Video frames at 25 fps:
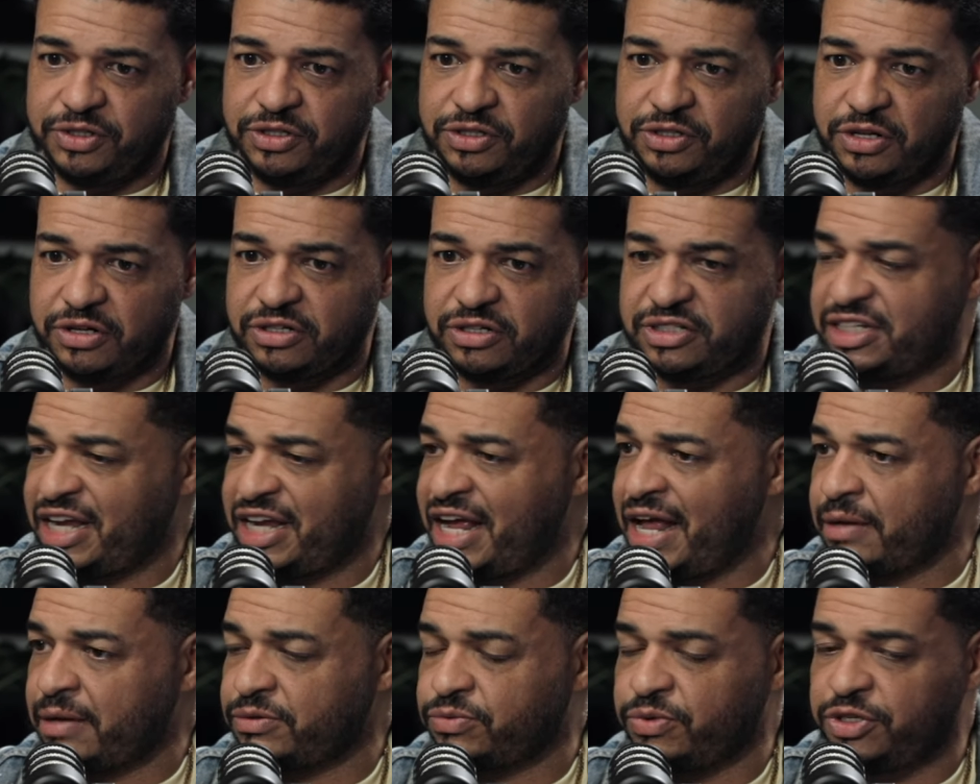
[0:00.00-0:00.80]
There are
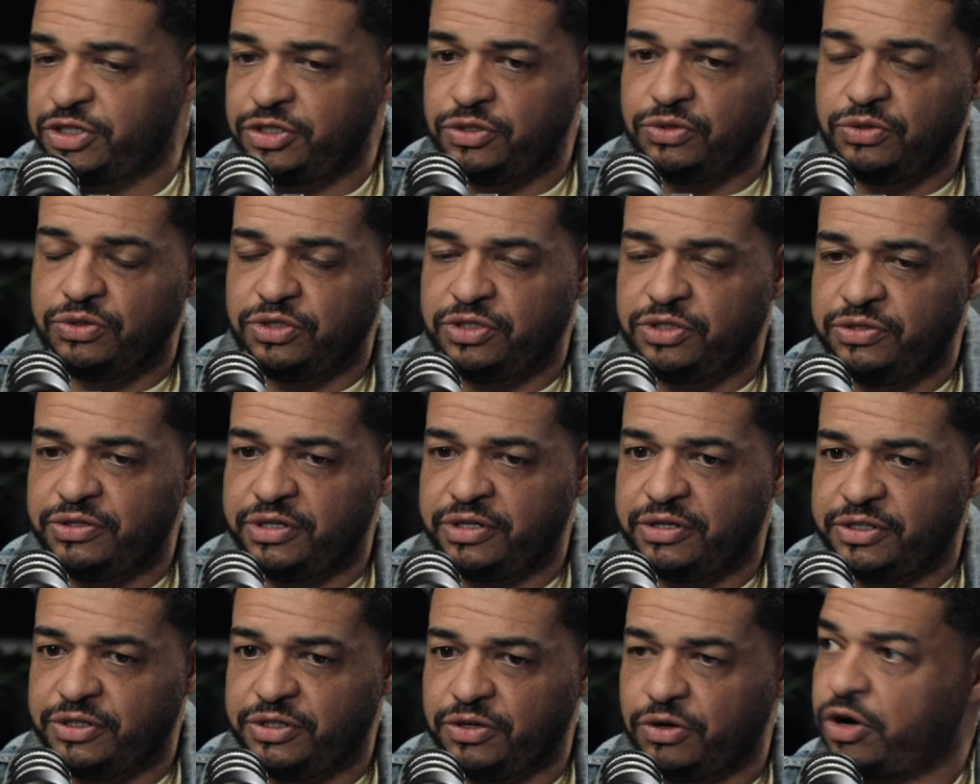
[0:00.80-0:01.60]
times when
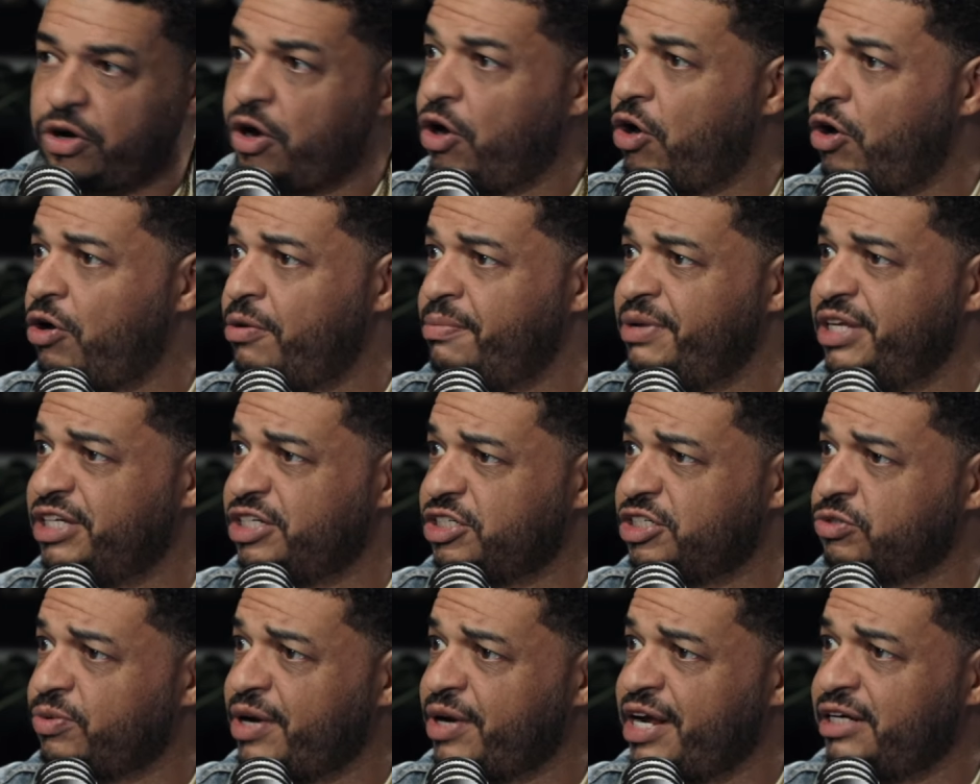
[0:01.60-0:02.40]
you'll call me
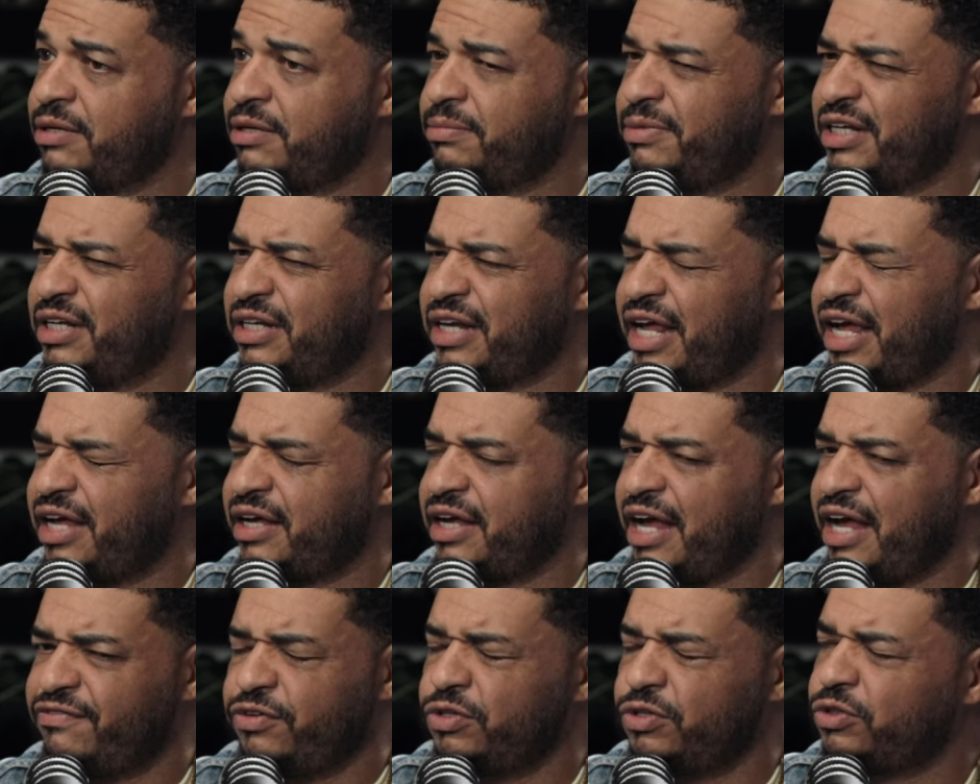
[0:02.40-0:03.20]
just randomly, like,
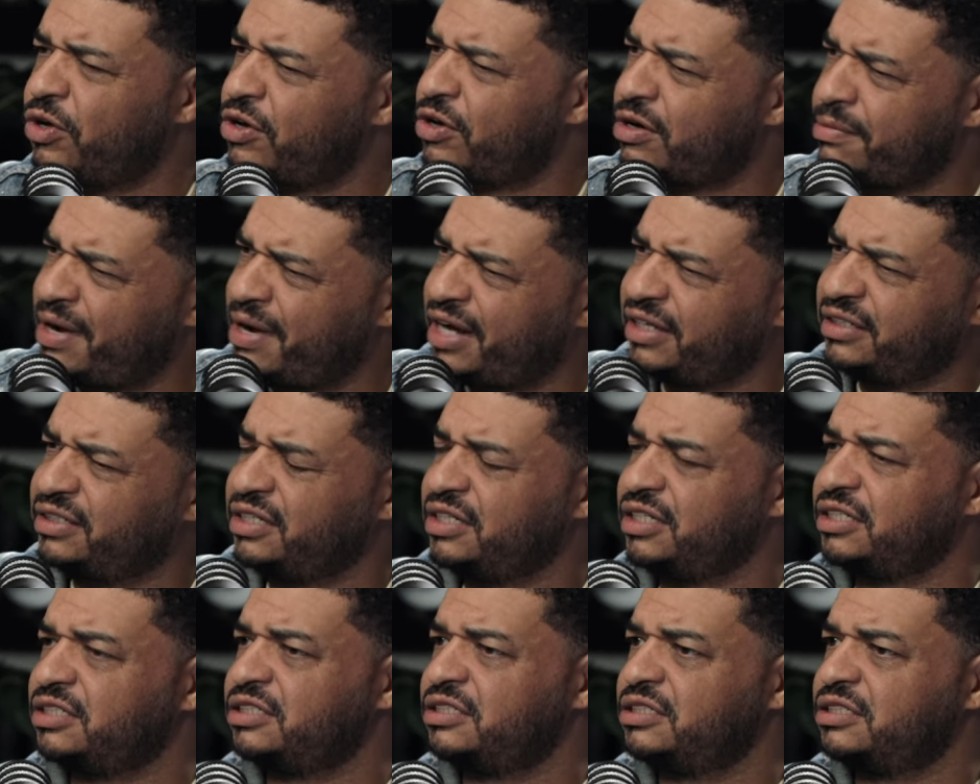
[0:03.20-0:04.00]
have you thought about
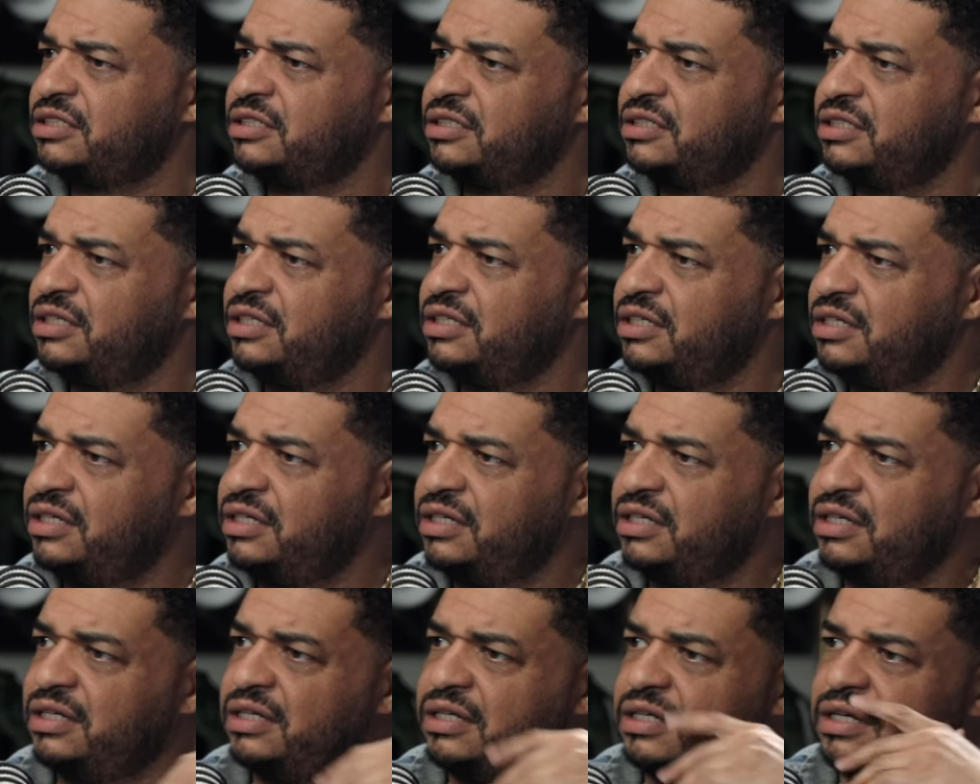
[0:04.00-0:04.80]
this?
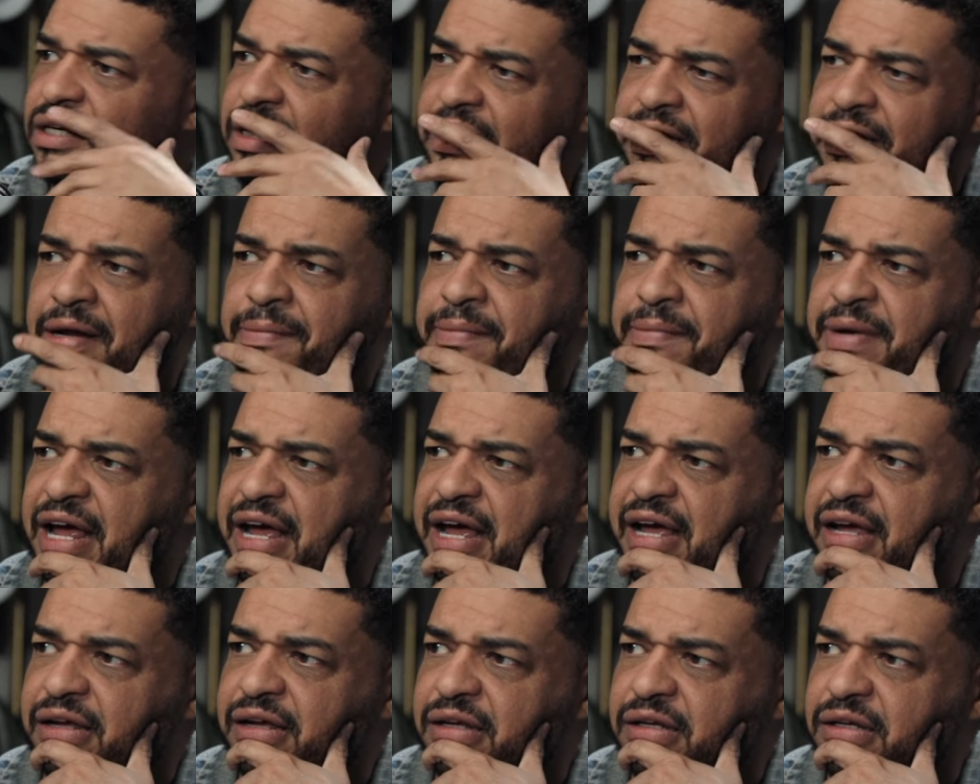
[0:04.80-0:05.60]
Mm. And I'm
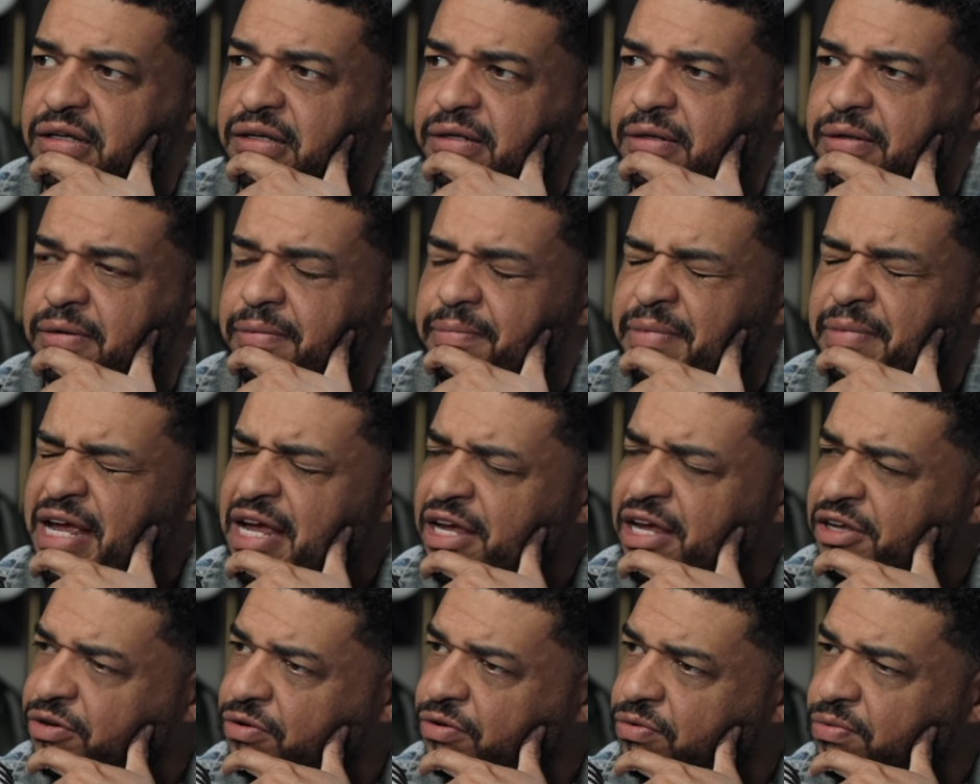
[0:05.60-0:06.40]
like,
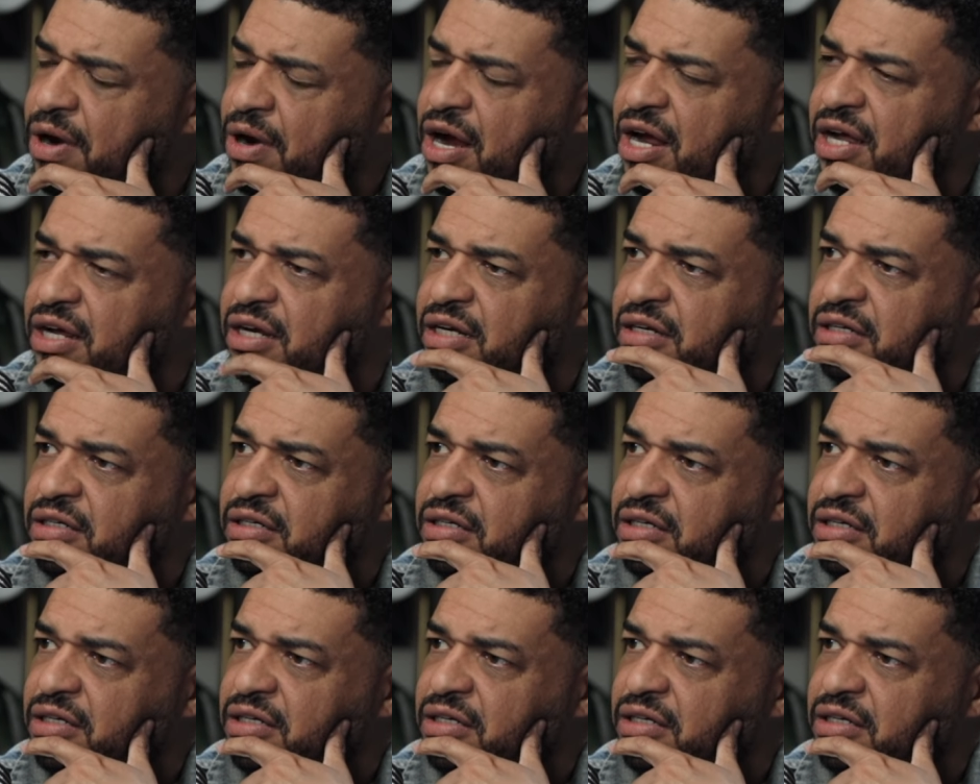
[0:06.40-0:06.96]
man, you're right.